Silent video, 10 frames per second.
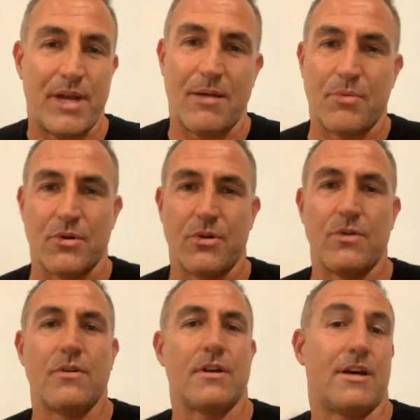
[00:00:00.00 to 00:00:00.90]

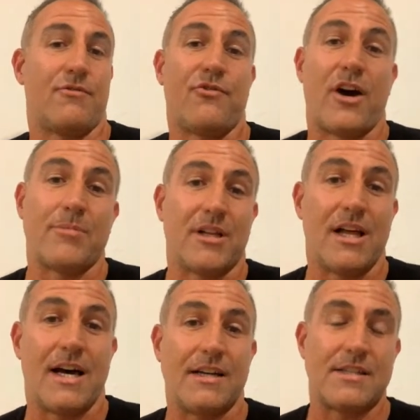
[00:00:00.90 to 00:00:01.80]
bamboo,
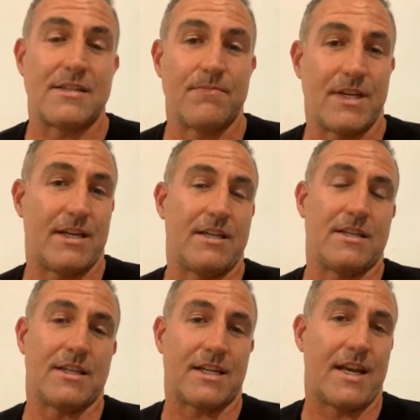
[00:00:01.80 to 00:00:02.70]
fiberglass,
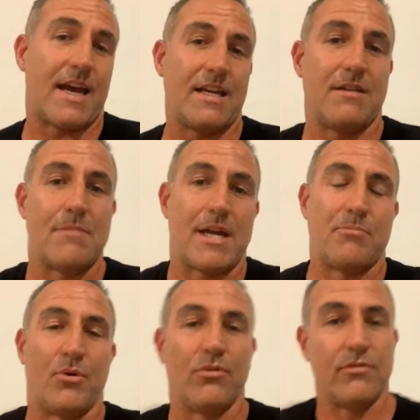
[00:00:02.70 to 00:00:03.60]
and Canadian
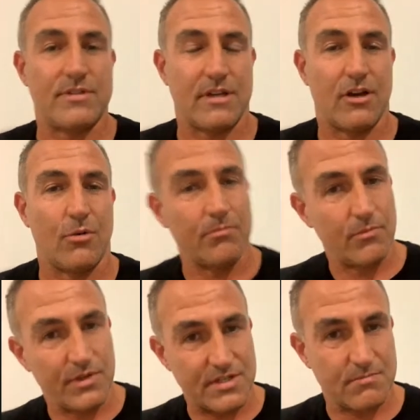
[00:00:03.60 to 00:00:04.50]
maple to help
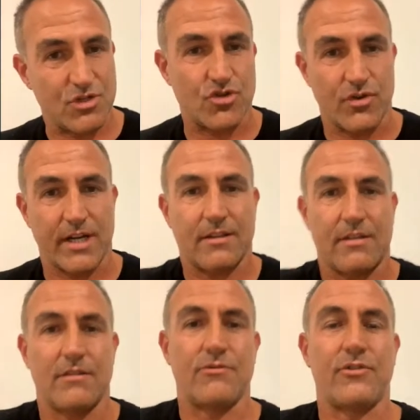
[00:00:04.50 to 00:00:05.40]
with some
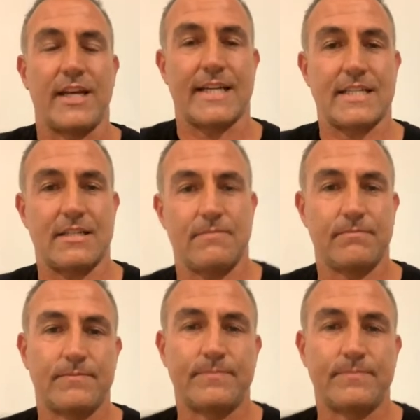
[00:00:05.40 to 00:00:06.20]
strength and flex.